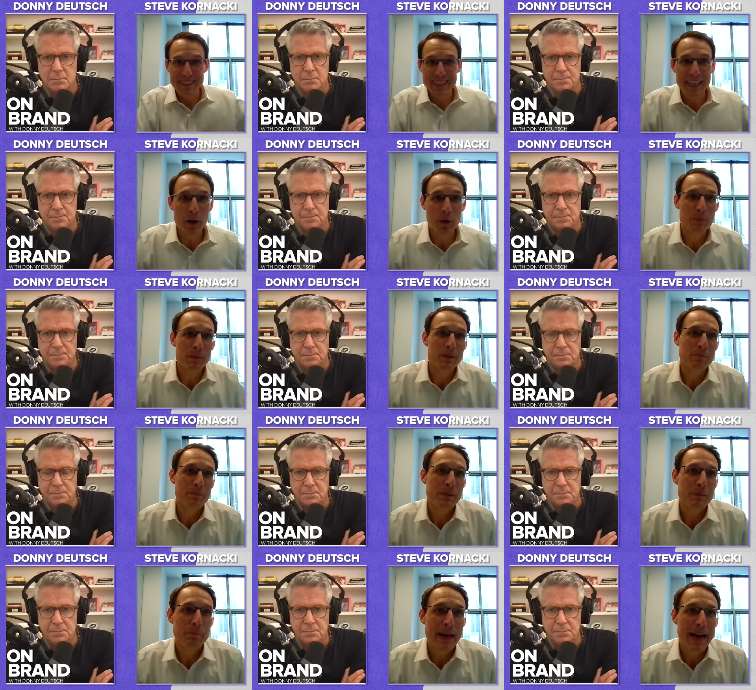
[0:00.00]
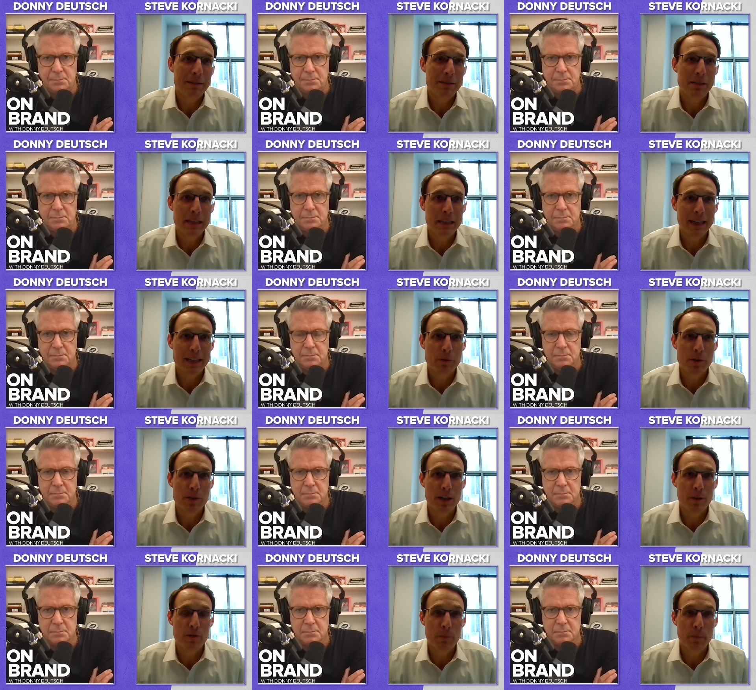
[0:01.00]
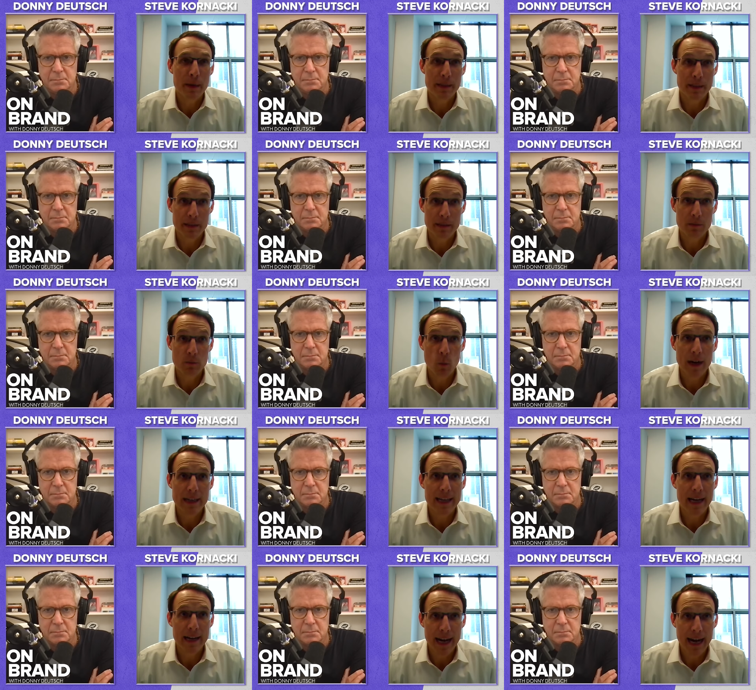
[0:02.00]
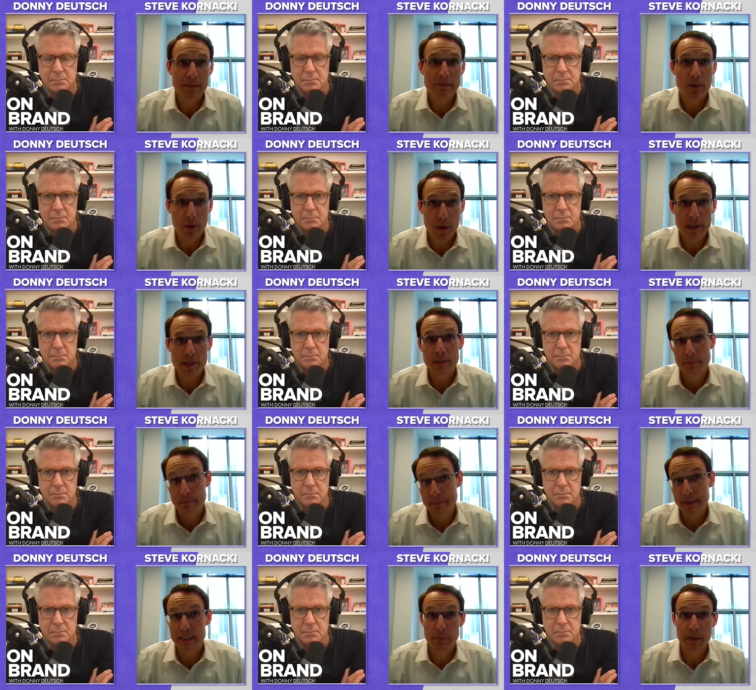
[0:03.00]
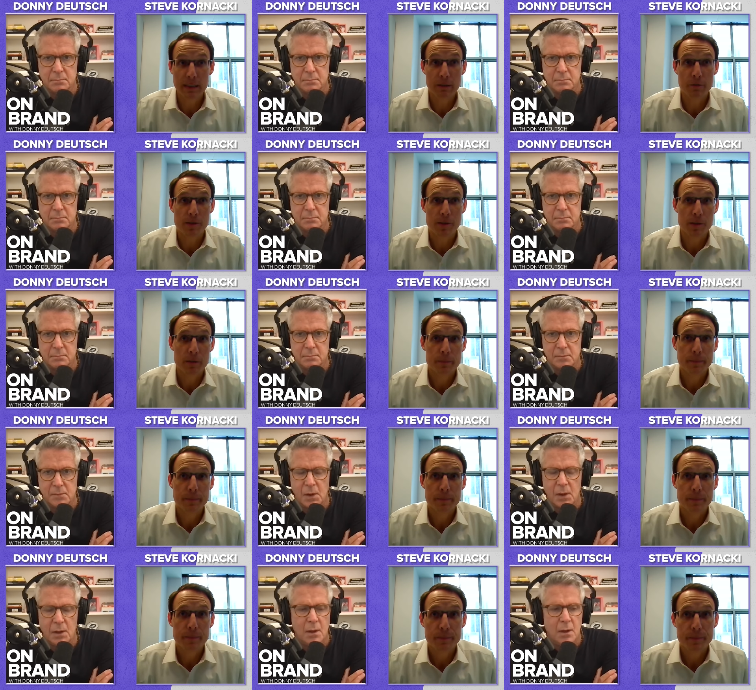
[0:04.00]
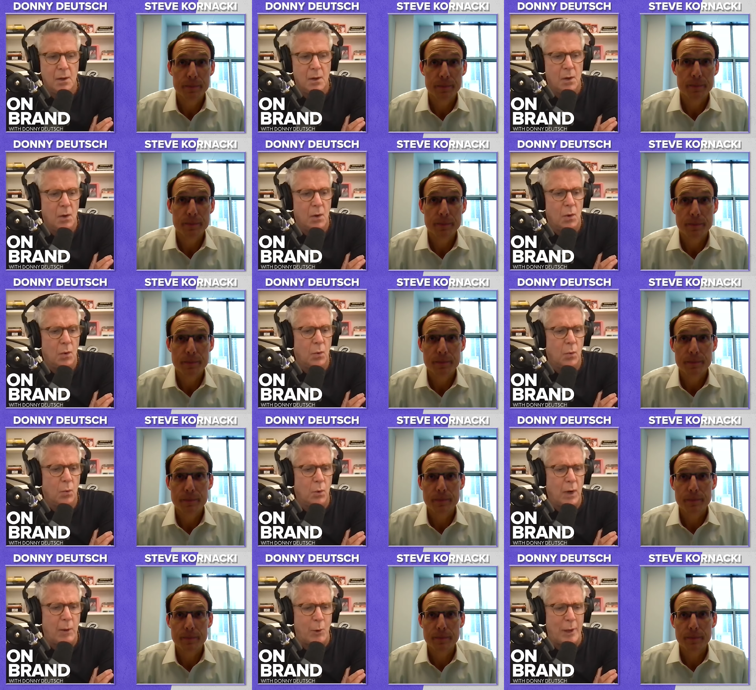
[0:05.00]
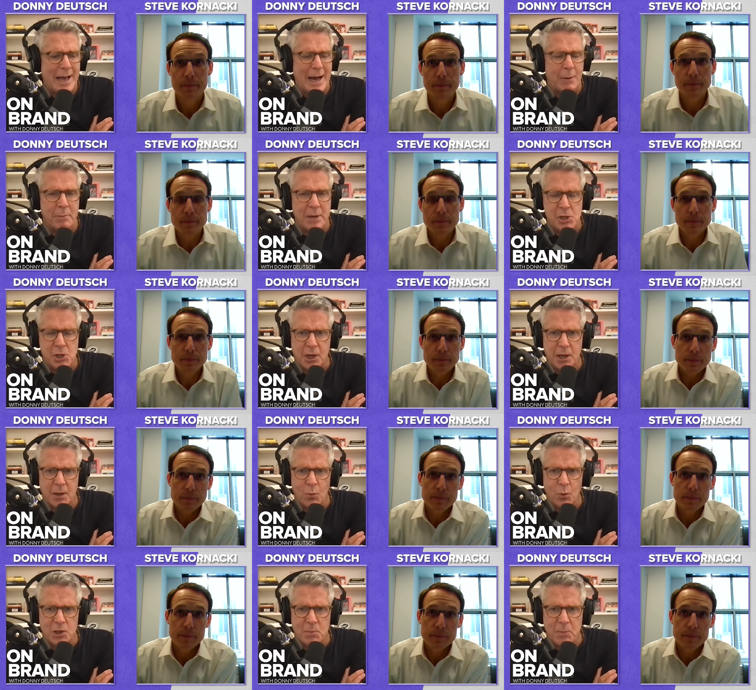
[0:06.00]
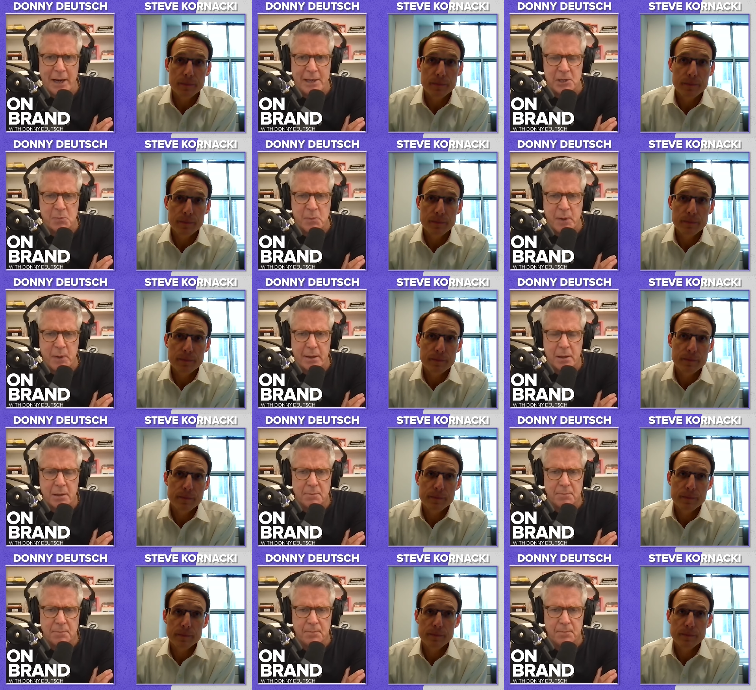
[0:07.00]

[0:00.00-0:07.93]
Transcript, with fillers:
Speaker 1: you know, the the balance of the electorate shifts a bit in the white non-college direction, makes a big difference.
Speaker 2: Without Michigan, what's Biden's path?